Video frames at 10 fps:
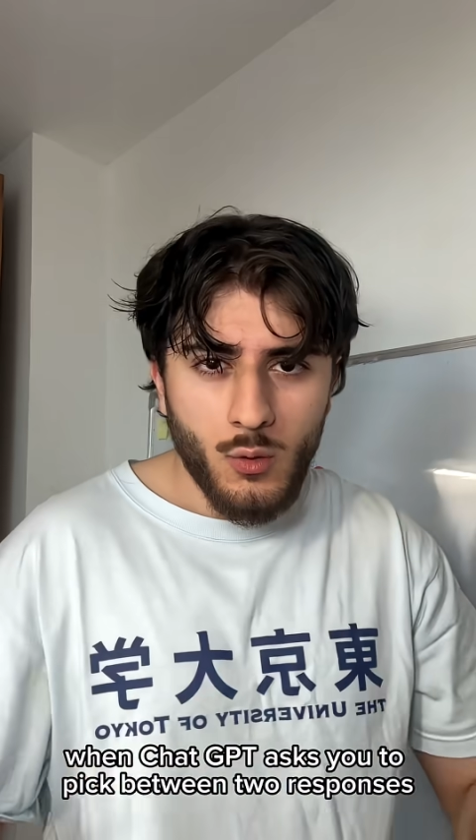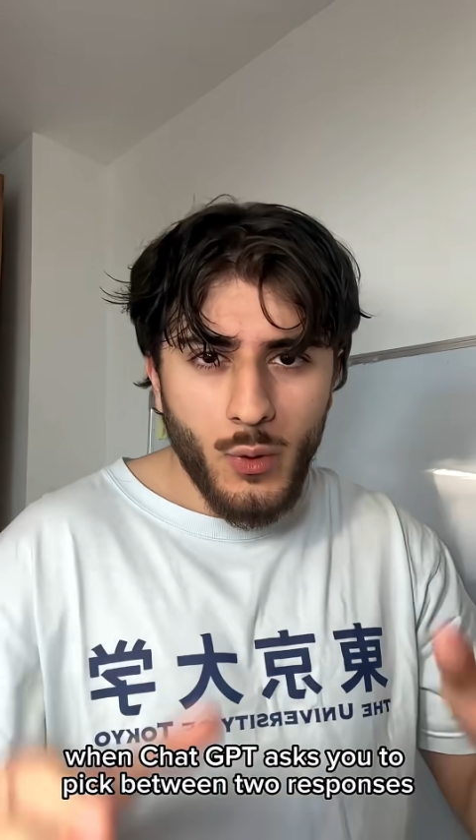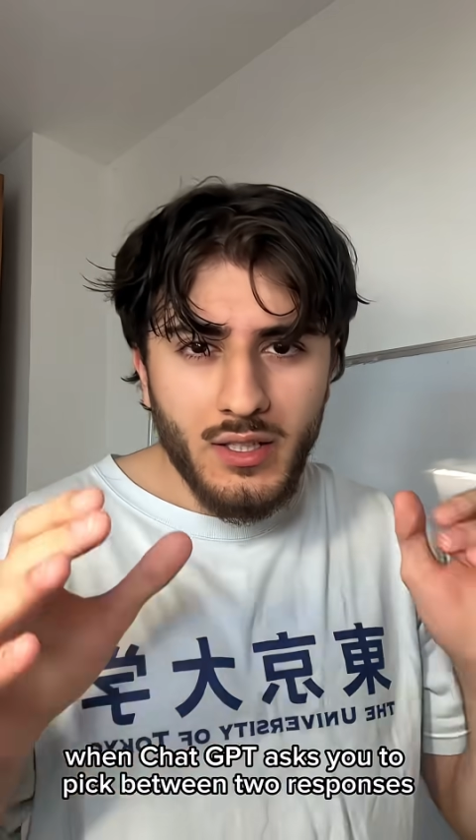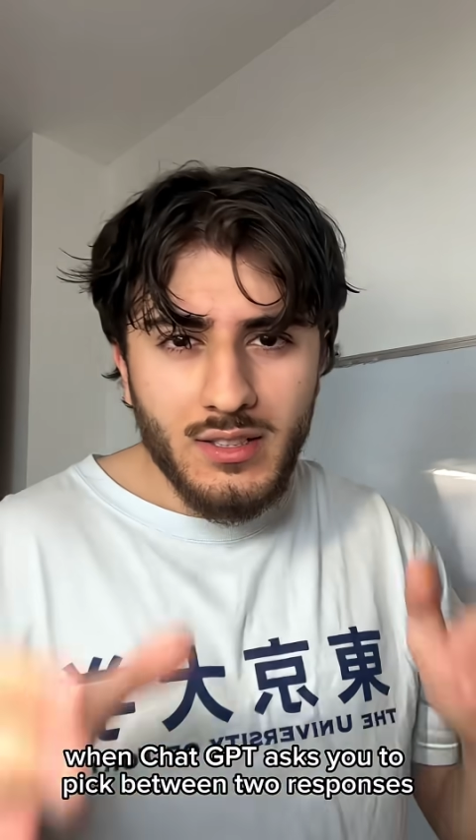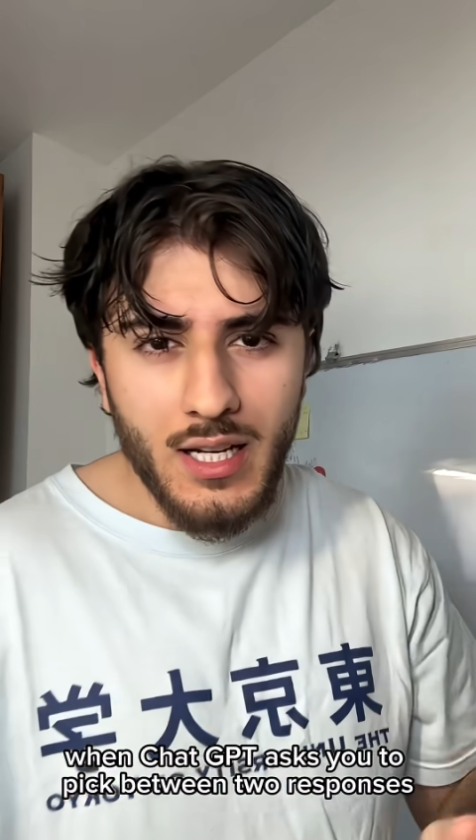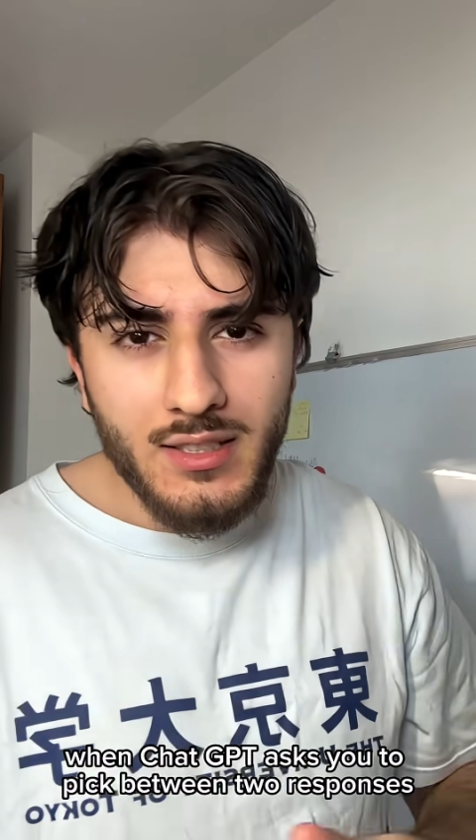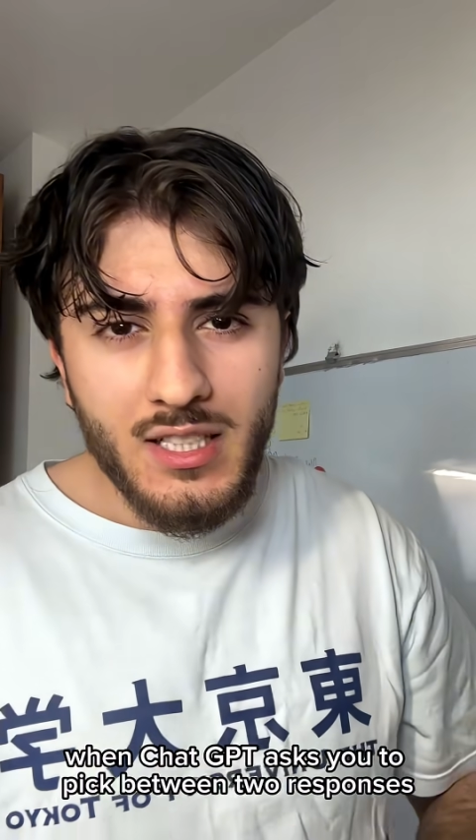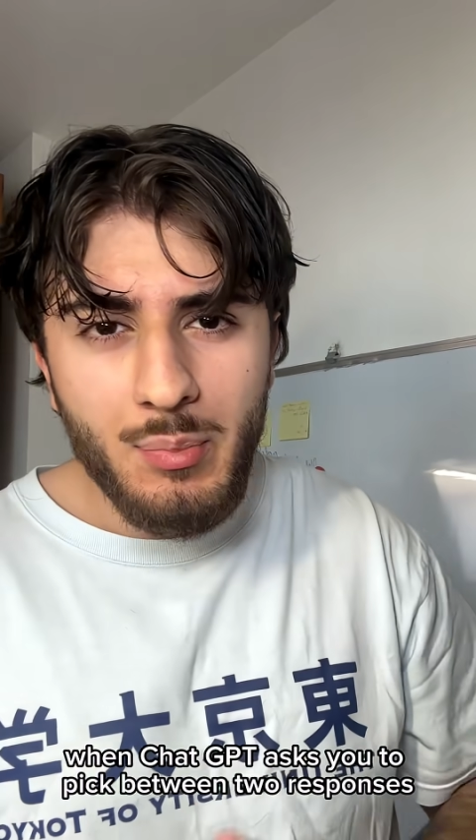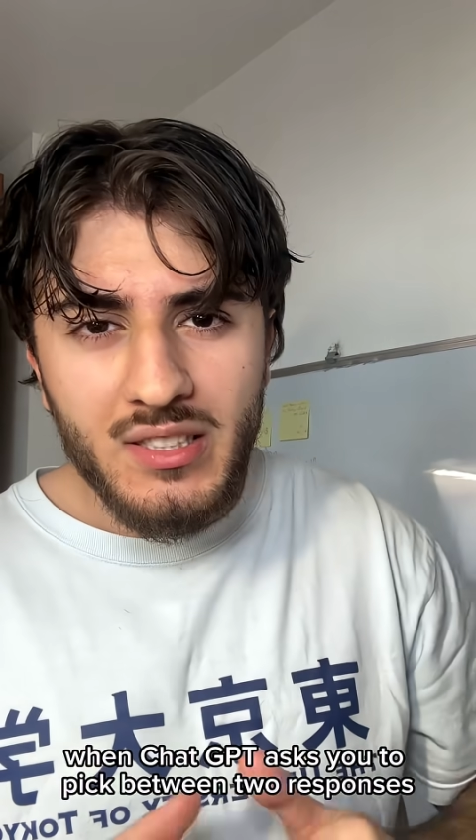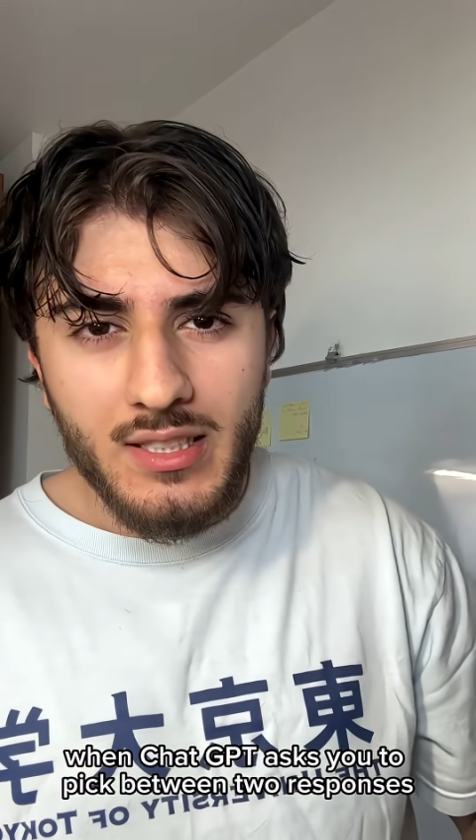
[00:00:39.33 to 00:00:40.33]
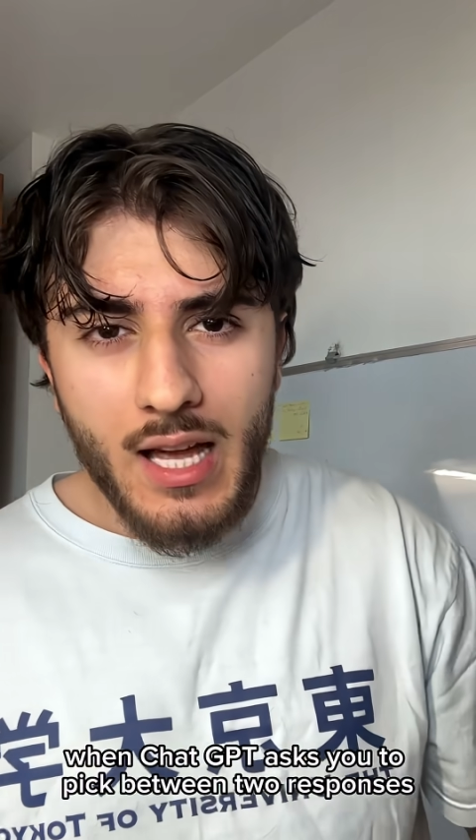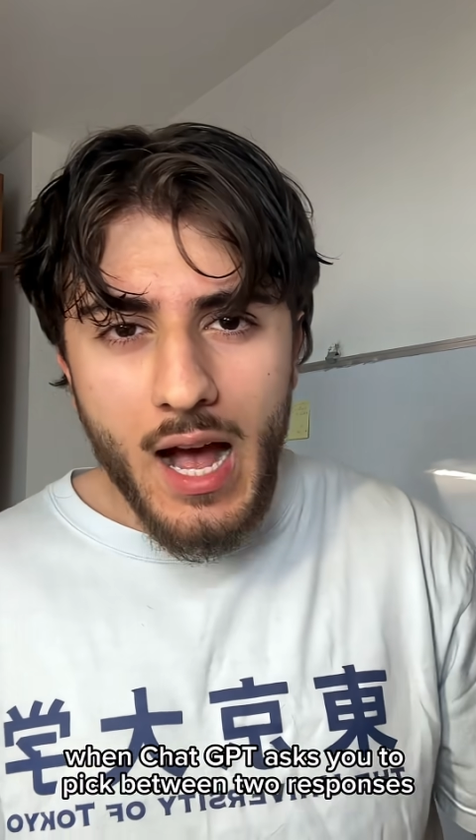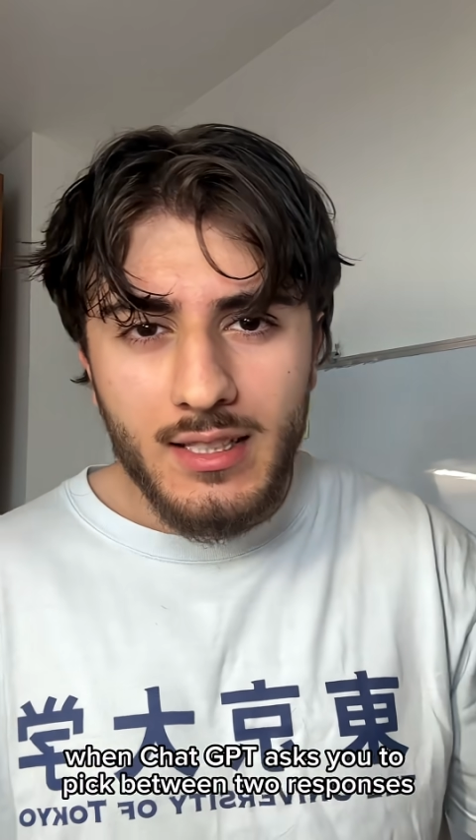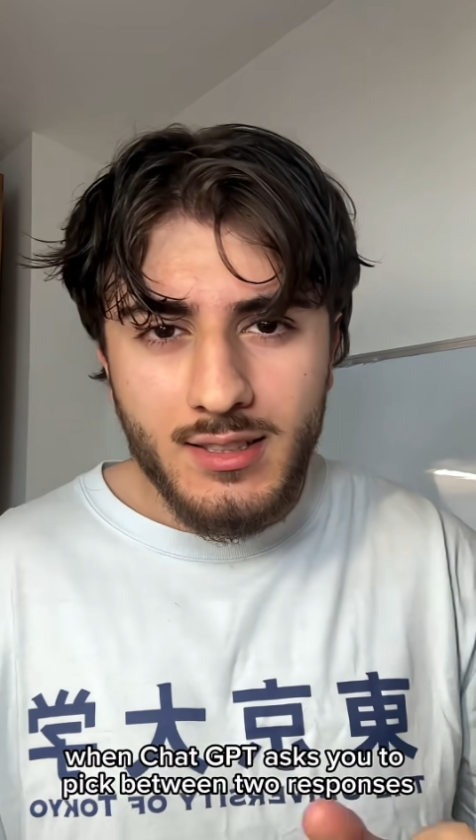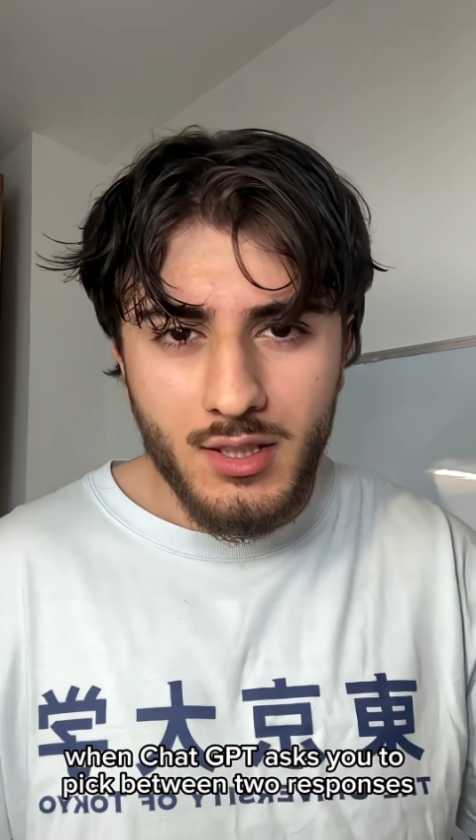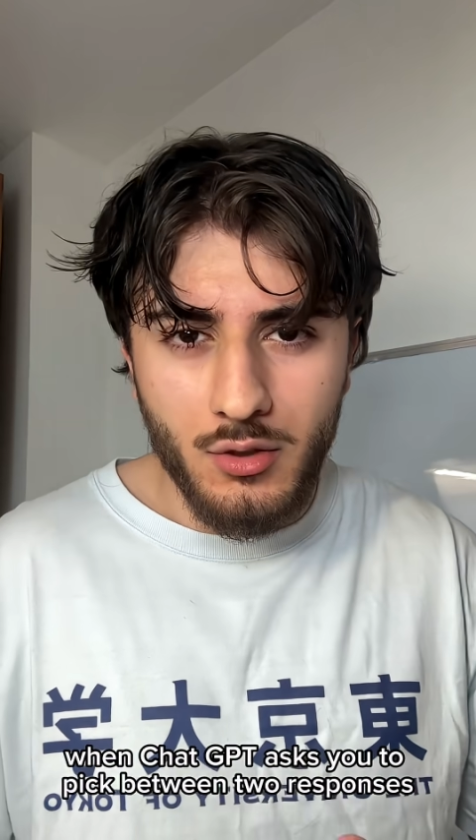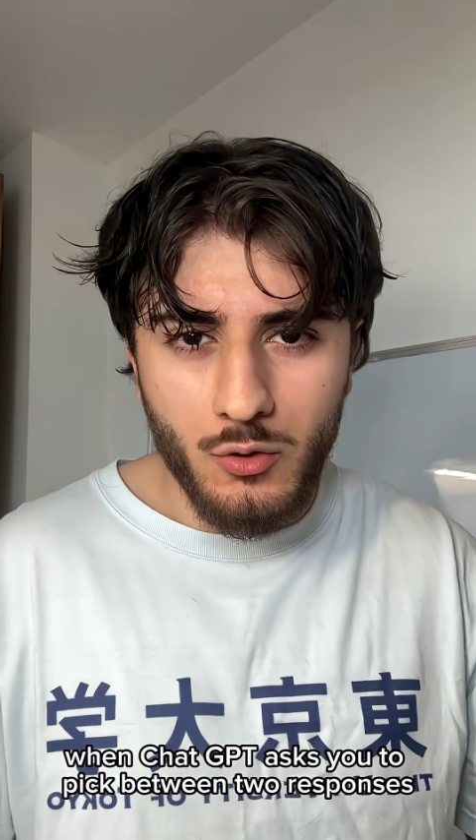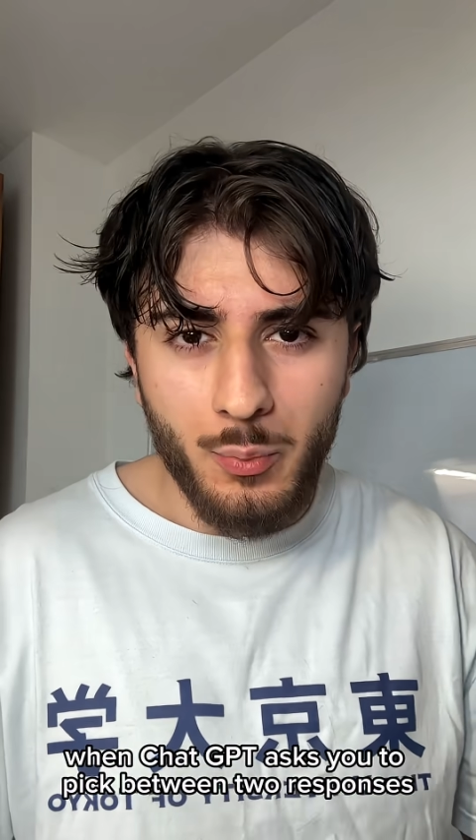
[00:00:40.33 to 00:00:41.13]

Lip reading: When ChatGPT asks you to